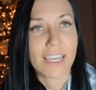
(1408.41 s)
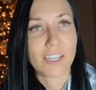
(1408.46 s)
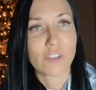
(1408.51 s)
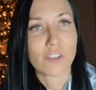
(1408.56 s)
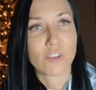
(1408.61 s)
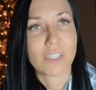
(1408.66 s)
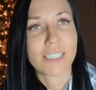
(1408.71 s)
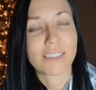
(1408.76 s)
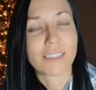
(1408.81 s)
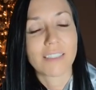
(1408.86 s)

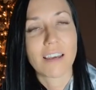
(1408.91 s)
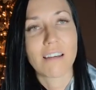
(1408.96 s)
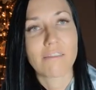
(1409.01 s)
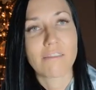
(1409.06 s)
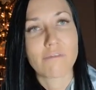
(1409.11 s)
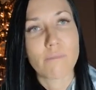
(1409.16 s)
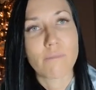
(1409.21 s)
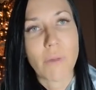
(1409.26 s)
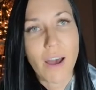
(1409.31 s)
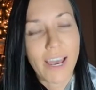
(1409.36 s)
increase
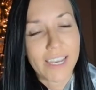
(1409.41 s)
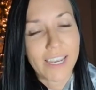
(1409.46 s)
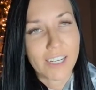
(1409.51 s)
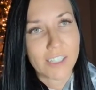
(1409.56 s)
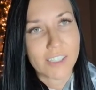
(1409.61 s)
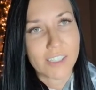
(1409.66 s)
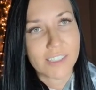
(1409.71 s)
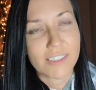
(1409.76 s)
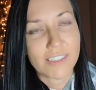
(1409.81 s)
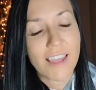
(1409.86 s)
of
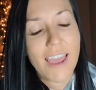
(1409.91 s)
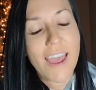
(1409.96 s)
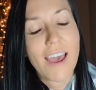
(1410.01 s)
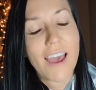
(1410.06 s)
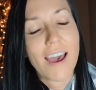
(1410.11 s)
buyers.